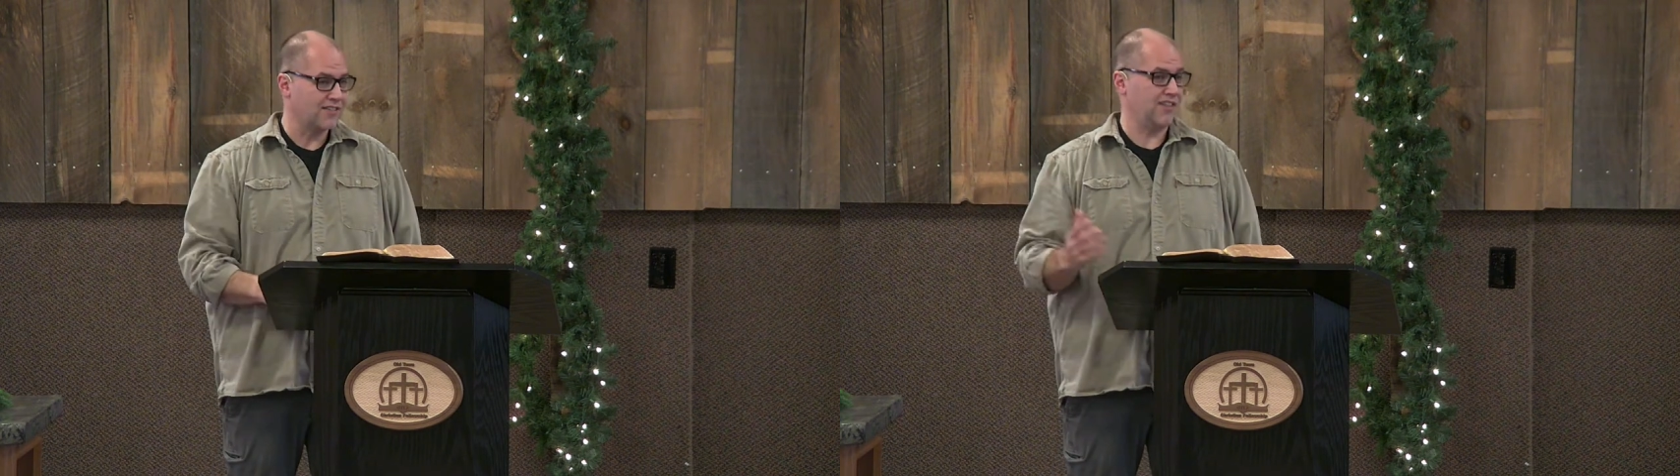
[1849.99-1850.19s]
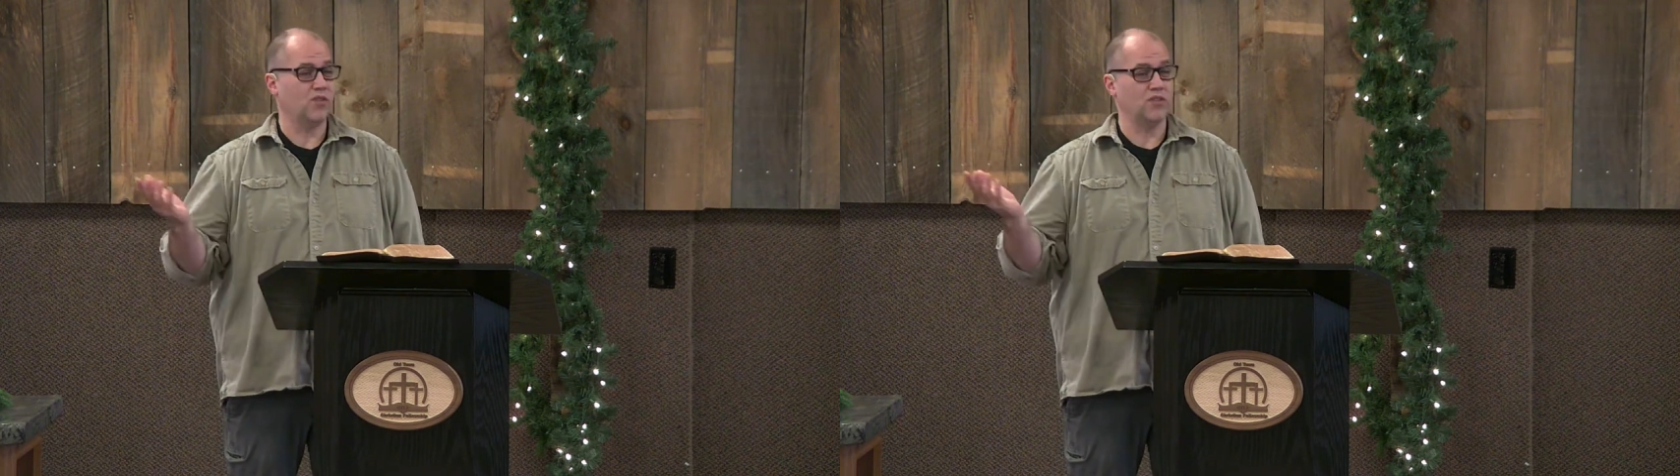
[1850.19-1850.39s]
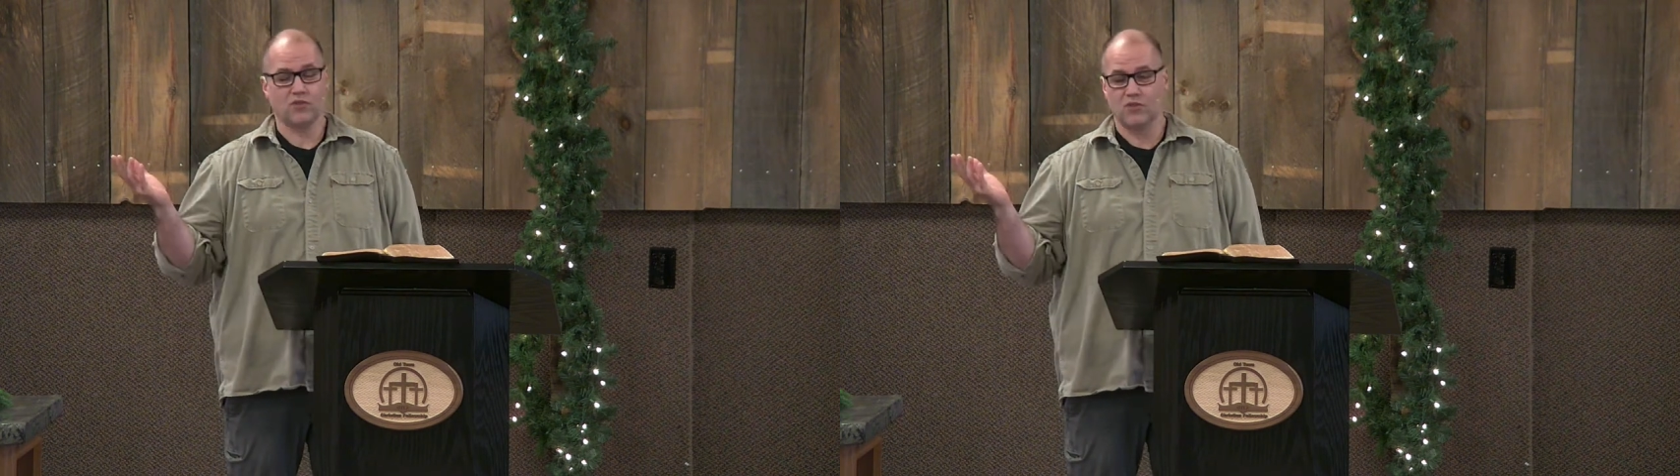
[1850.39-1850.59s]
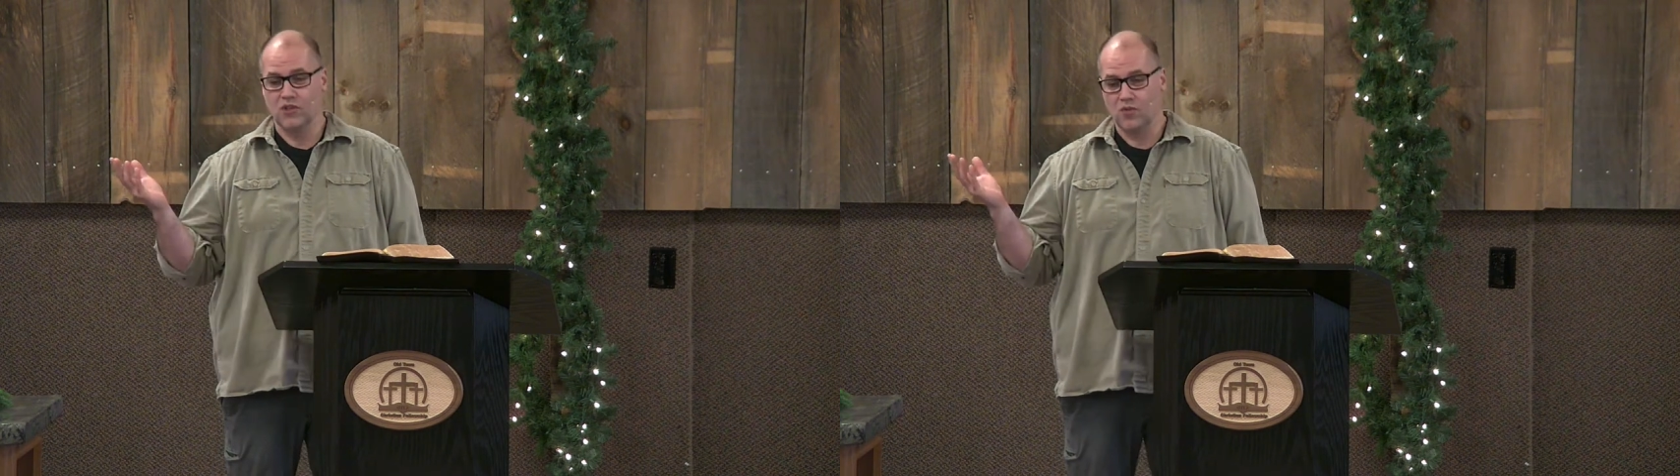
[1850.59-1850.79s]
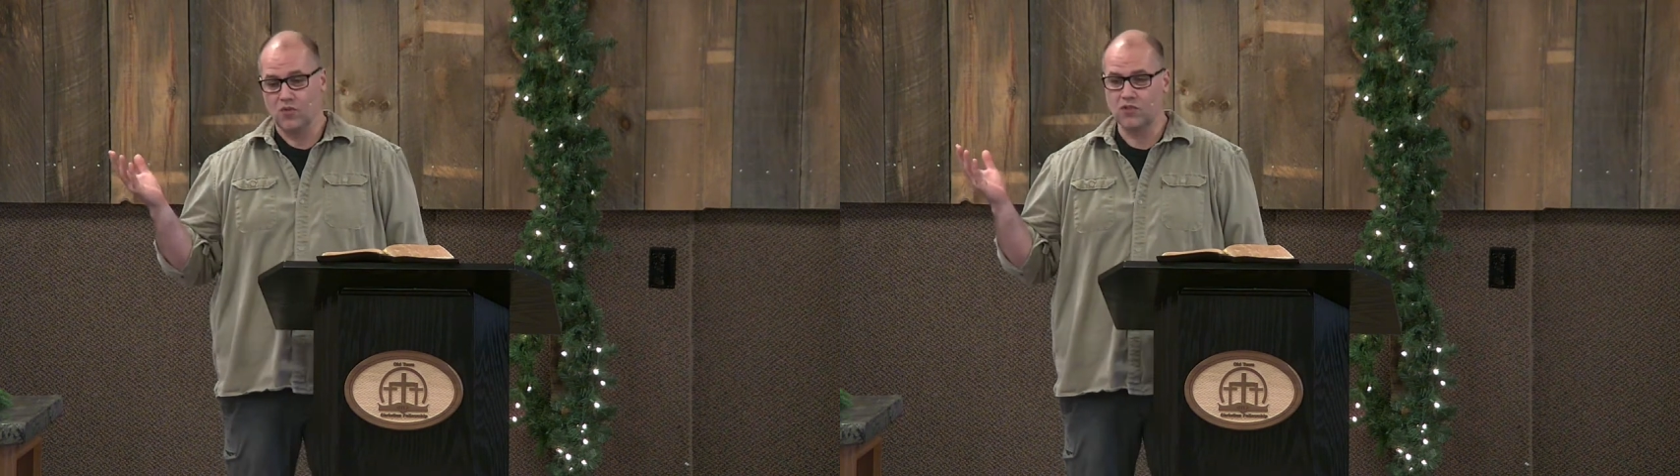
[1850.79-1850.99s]
Like, what's
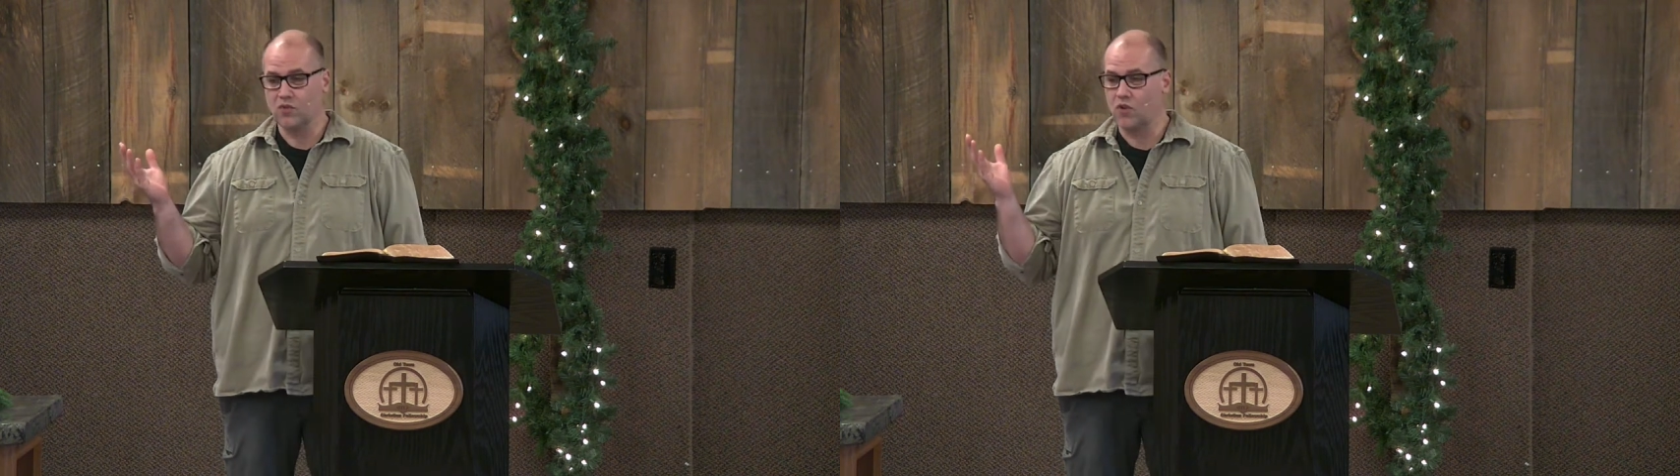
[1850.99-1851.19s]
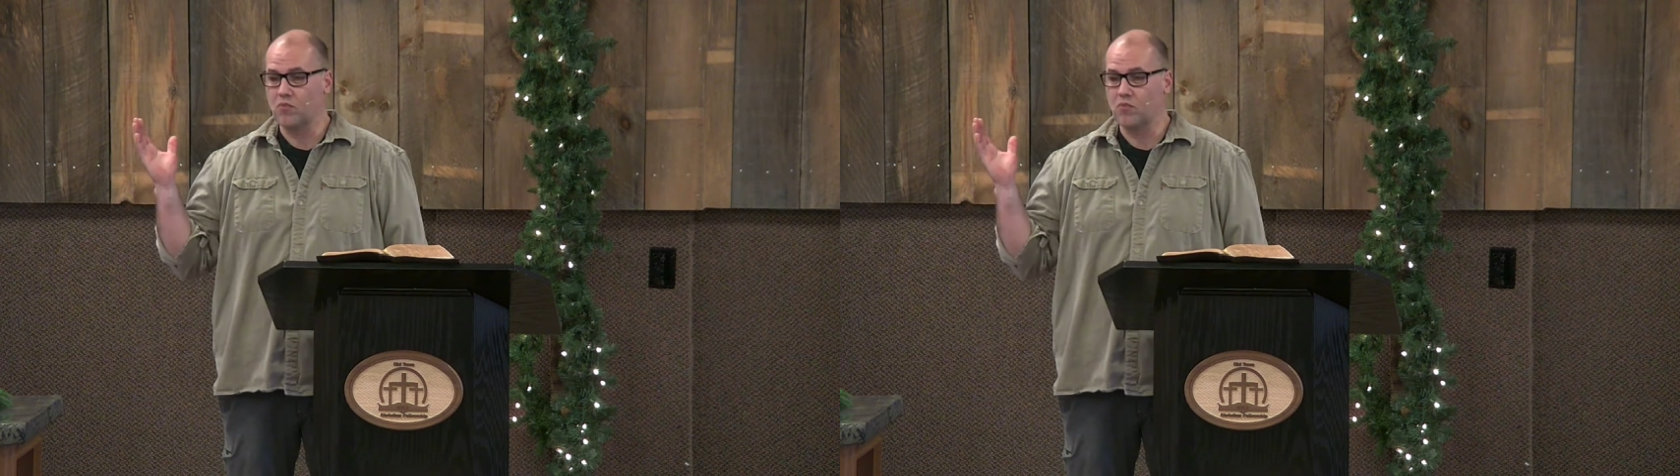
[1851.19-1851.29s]
one